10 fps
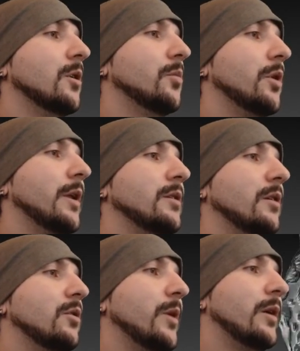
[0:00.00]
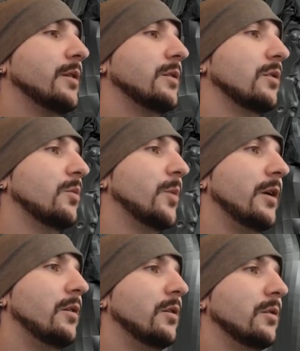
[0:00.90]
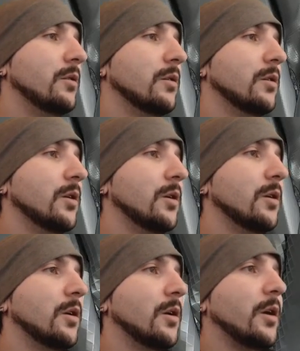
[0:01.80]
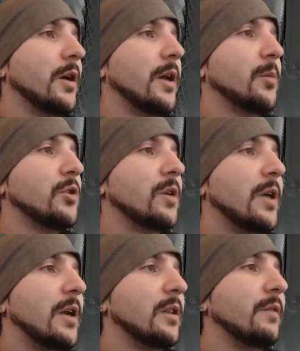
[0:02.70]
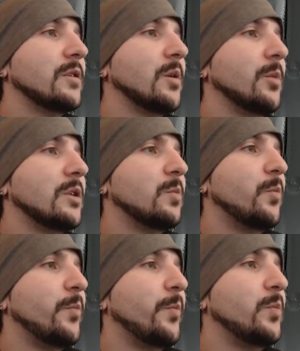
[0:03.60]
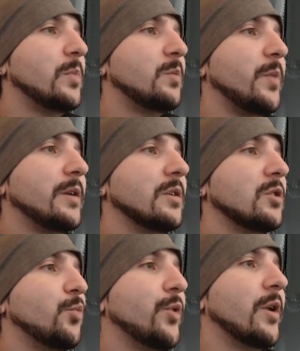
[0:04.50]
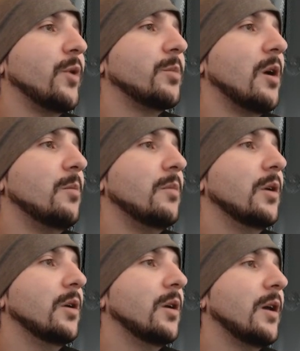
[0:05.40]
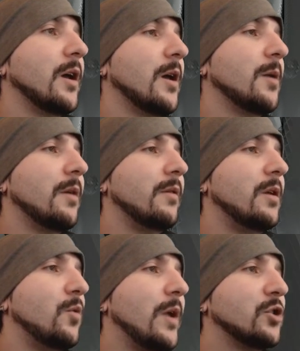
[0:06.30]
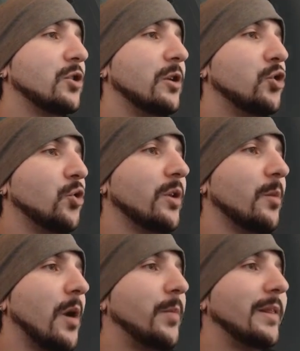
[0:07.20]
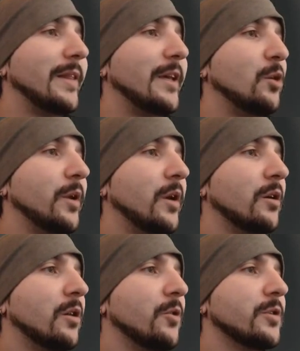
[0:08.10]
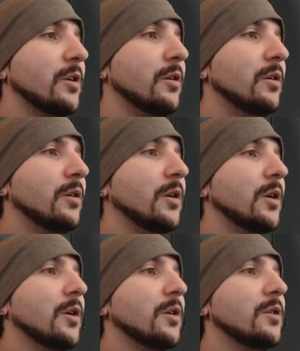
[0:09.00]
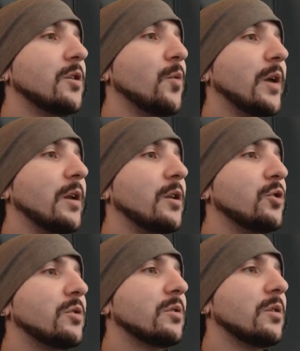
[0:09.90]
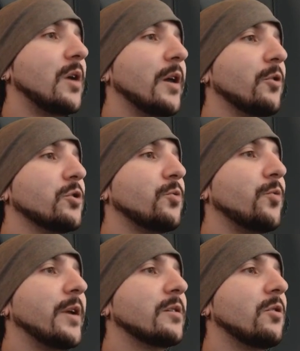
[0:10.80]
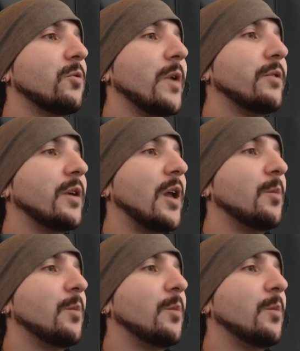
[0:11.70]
But that's not too bad, that's not too bad. And I'm also kind of leaving some of these spaces pretty ripped up. And maybe we actually join them up a little bit here closer. So we can use those rings throughout the cape.